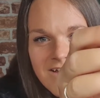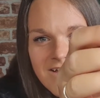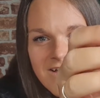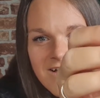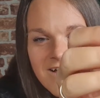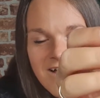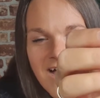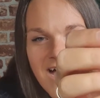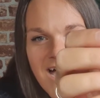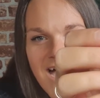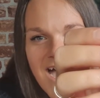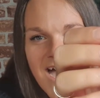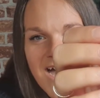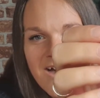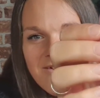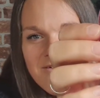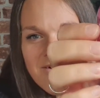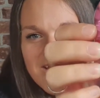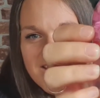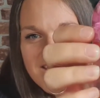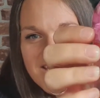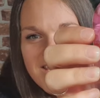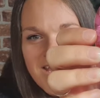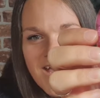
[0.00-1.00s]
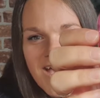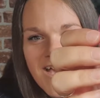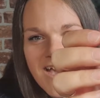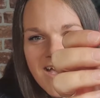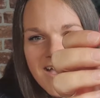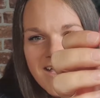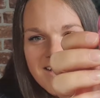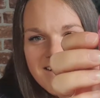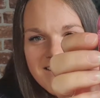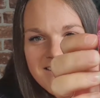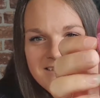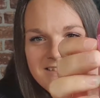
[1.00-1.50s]
How
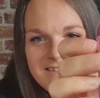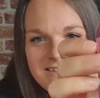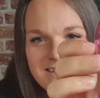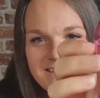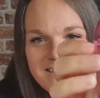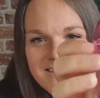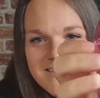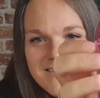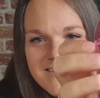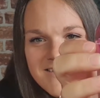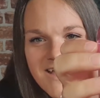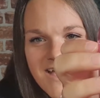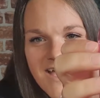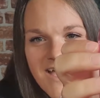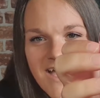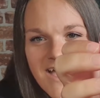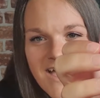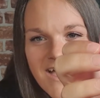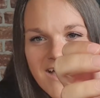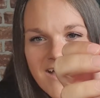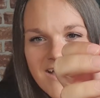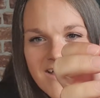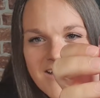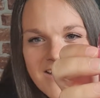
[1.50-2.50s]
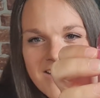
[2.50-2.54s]
nice is that?